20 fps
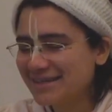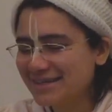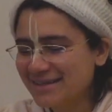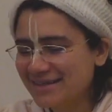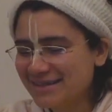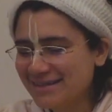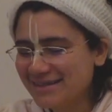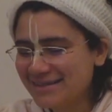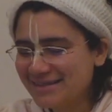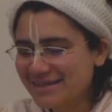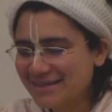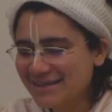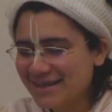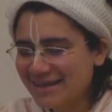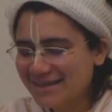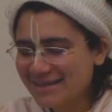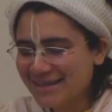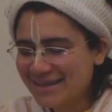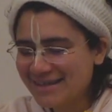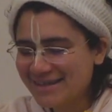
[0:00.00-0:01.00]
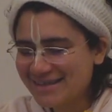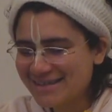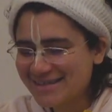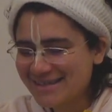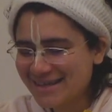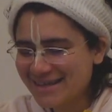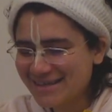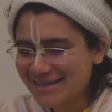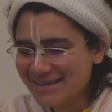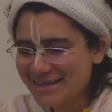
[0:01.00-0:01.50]
And then he
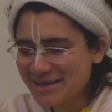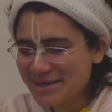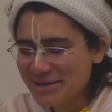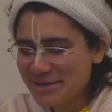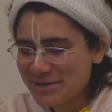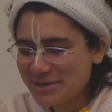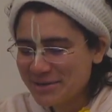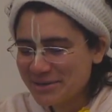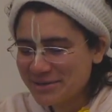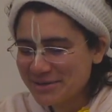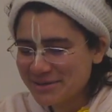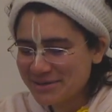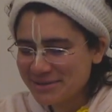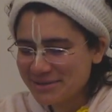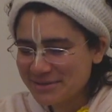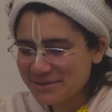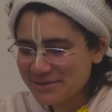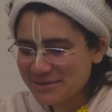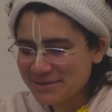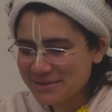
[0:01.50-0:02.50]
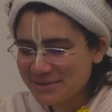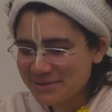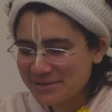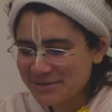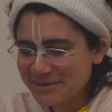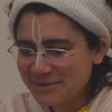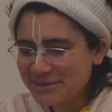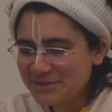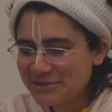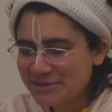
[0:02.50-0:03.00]
said,
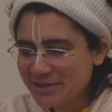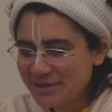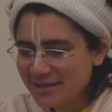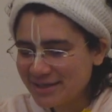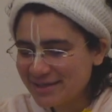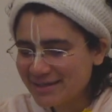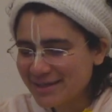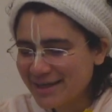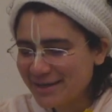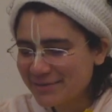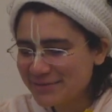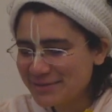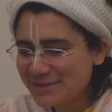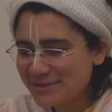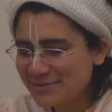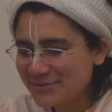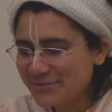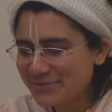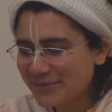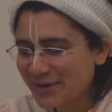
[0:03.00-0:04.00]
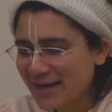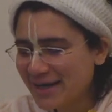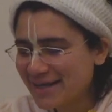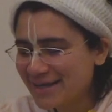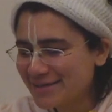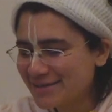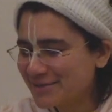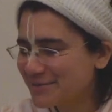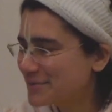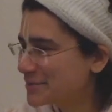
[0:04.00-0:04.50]
Nrsingadev is
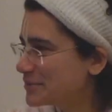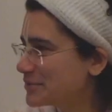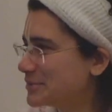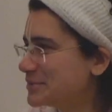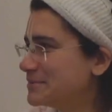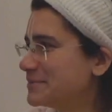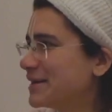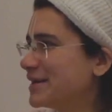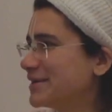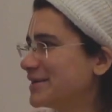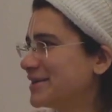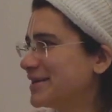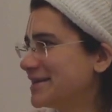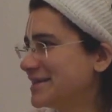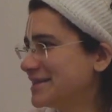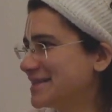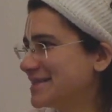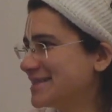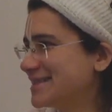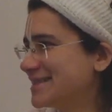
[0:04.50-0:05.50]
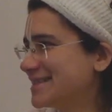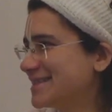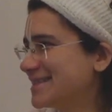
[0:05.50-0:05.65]
afraid of Guru Maharaj.